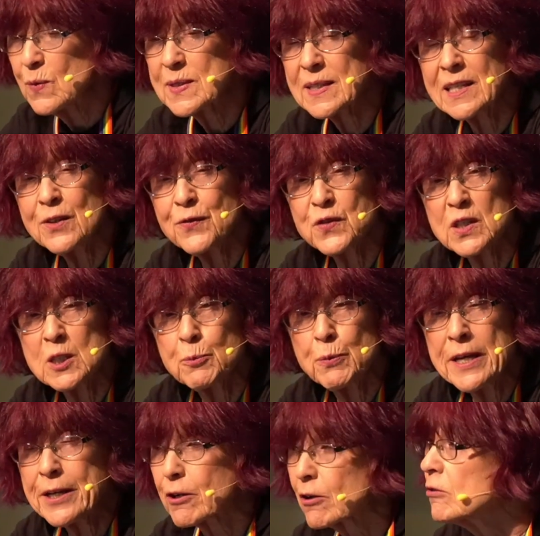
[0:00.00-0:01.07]
a gifted
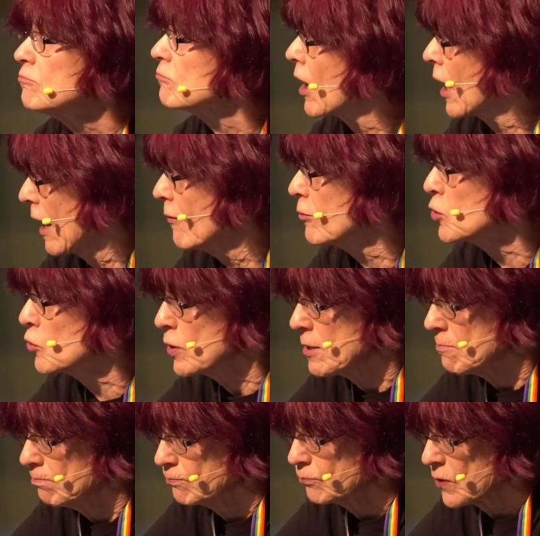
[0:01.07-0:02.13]
speaker. I have a
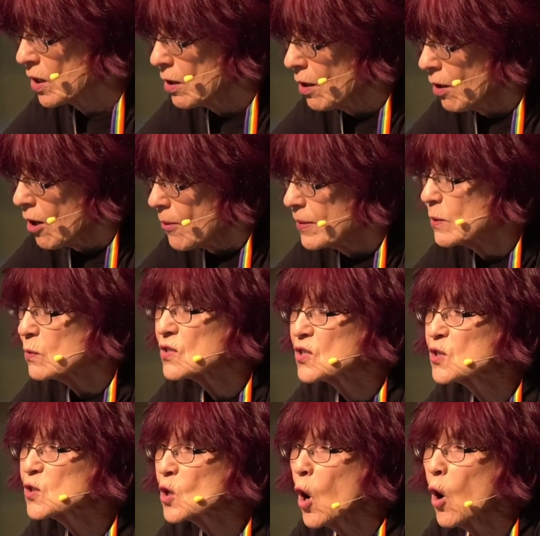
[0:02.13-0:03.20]
dream. But he was
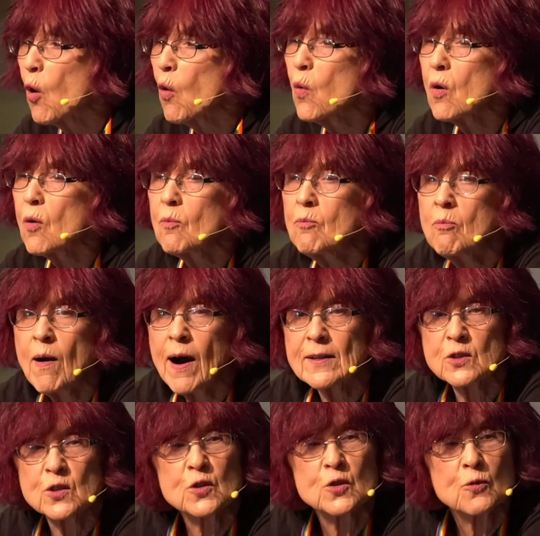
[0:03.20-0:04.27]
so
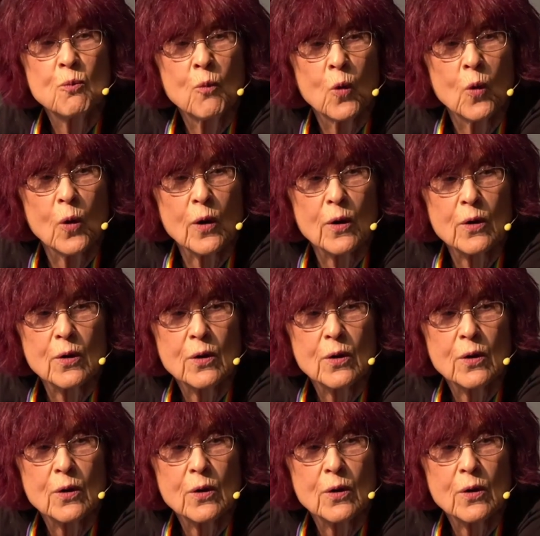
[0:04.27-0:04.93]
much more.